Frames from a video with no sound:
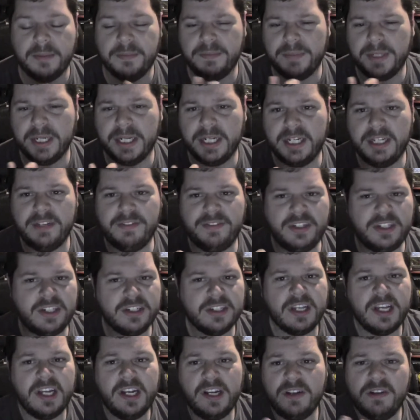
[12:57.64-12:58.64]
But if you
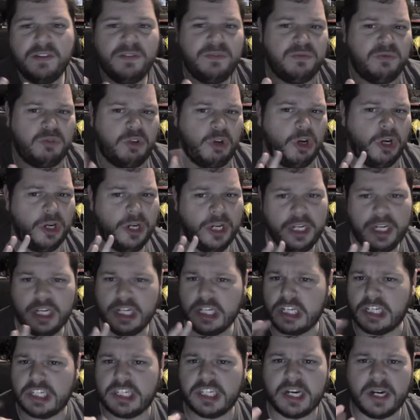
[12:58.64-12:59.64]
just kind of turn it
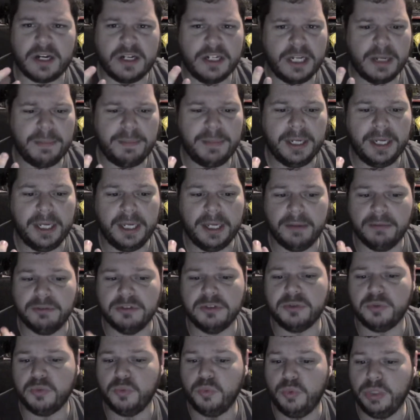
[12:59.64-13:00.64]
into serendipity, it
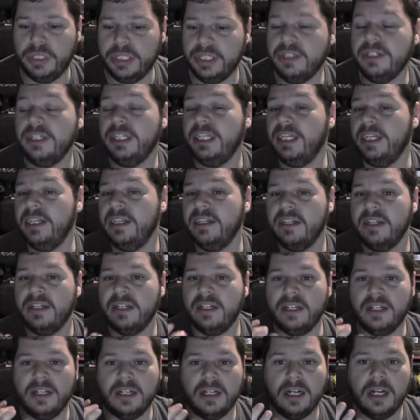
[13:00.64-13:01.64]
was really
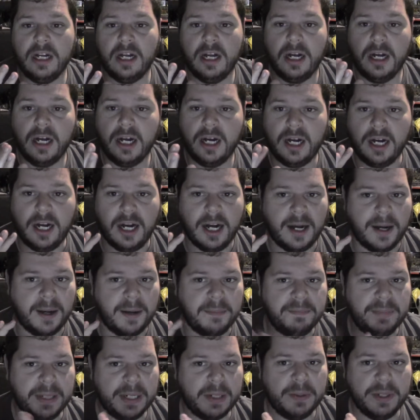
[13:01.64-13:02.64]

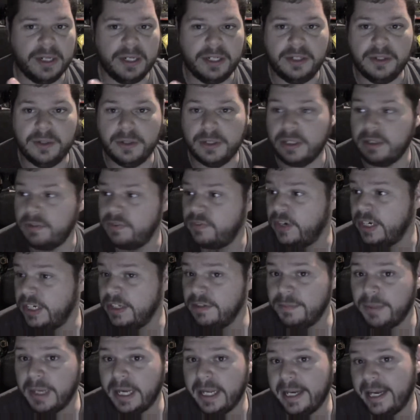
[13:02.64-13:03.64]
a better way to do it. A friend
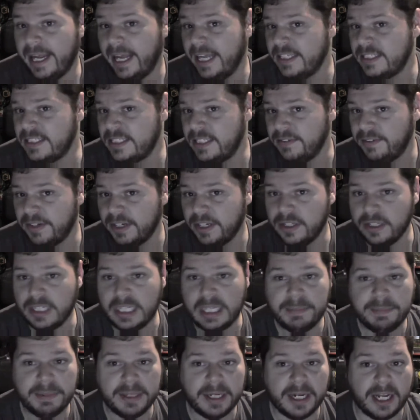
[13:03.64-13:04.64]
of mine asked if I could
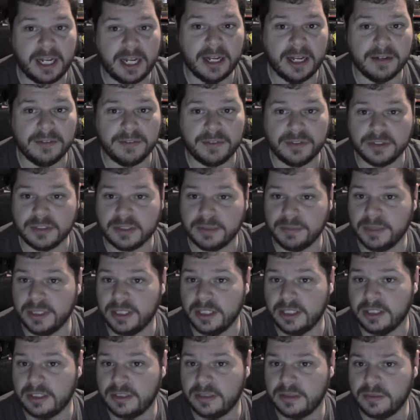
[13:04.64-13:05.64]
keep an out for some of
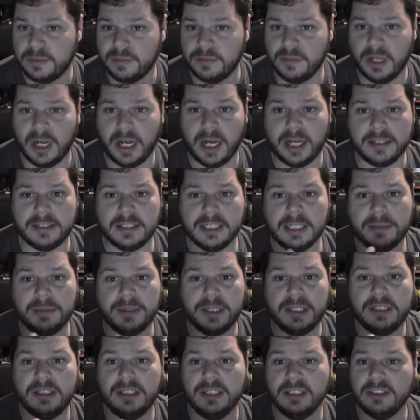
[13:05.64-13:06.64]
this uh,
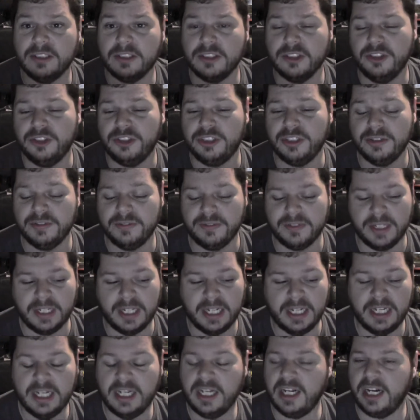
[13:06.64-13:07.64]
celebration exclusive
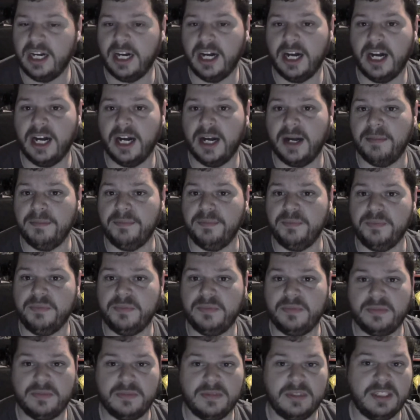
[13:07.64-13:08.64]
um,
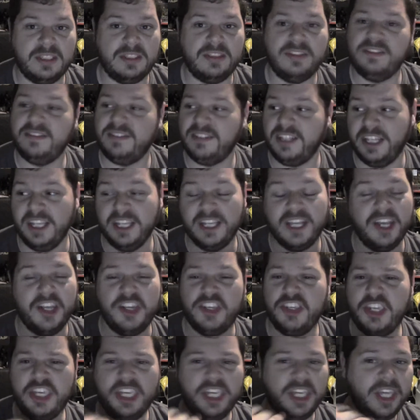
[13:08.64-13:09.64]

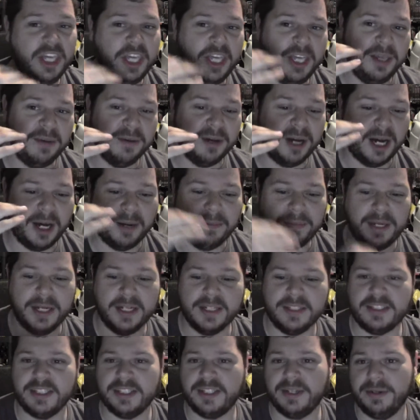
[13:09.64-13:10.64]
Geeki Tiki uh,
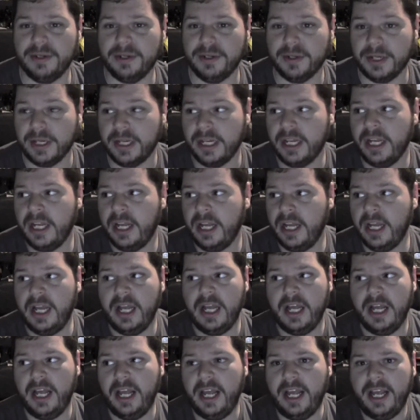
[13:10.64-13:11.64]
mugs that they're doing.
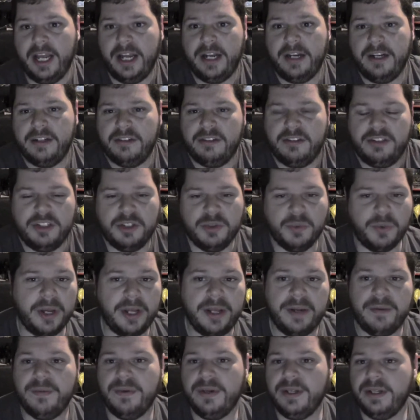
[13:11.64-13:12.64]
And the
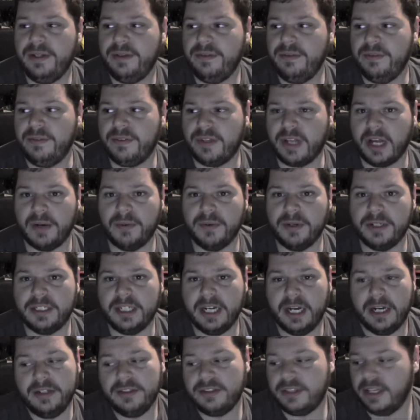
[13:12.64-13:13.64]
way we kind of worked
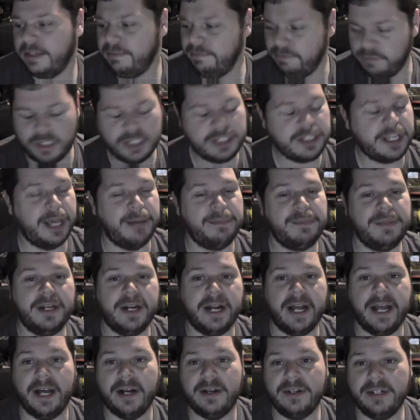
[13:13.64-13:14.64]
it out is I just kept an
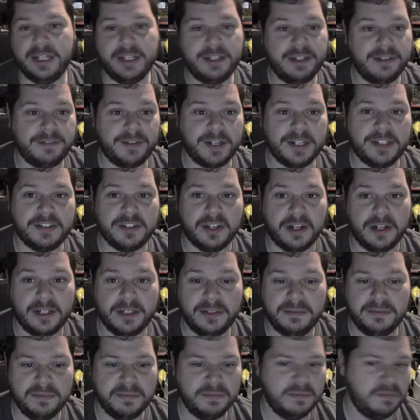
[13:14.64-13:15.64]
eye out, and if I saw
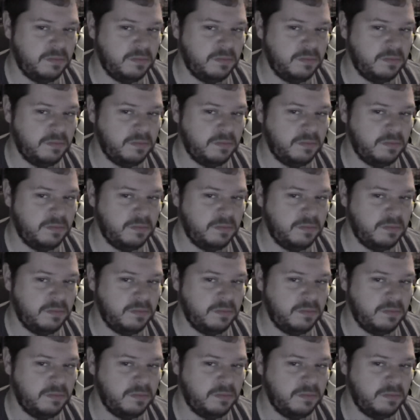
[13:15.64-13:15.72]
it,